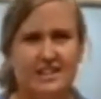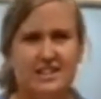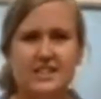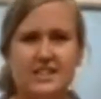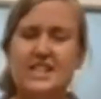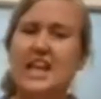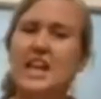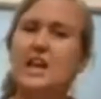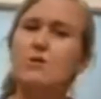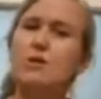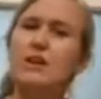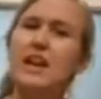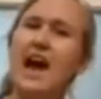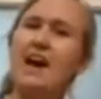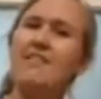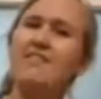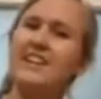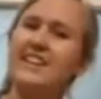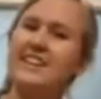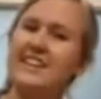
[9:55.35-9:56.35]
Does anyone
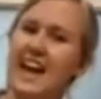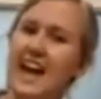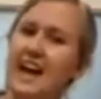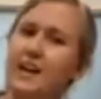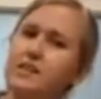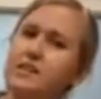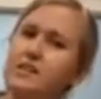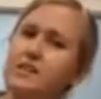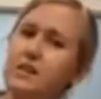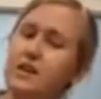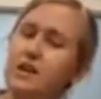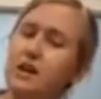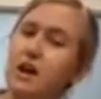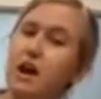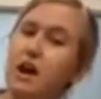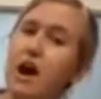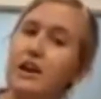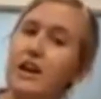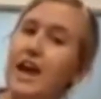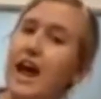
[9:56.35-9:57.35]
have a guess
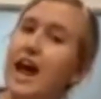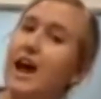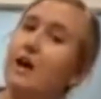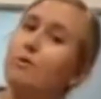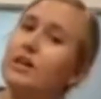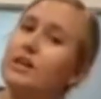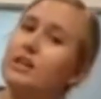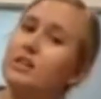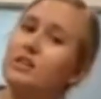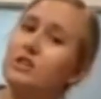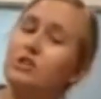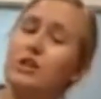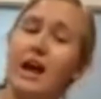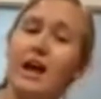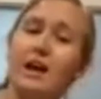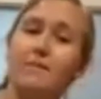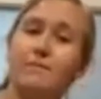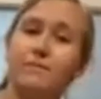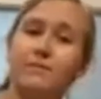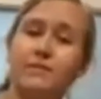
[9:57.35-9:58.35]
on how we can do
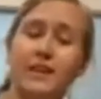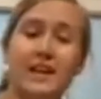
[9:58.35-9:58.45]
that?